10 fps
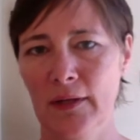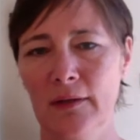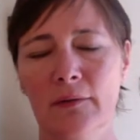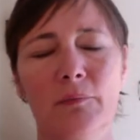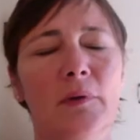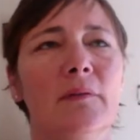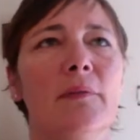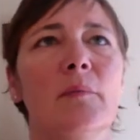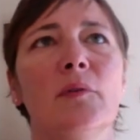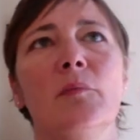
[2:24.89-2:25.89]
And it is one of
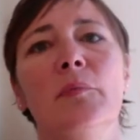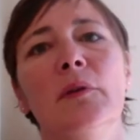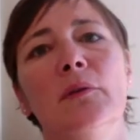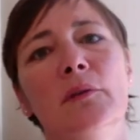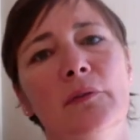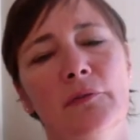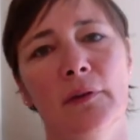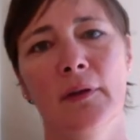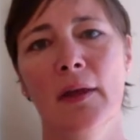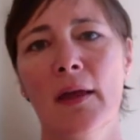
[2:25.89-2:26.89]
the most
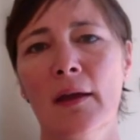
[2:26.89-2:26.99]
beautiful,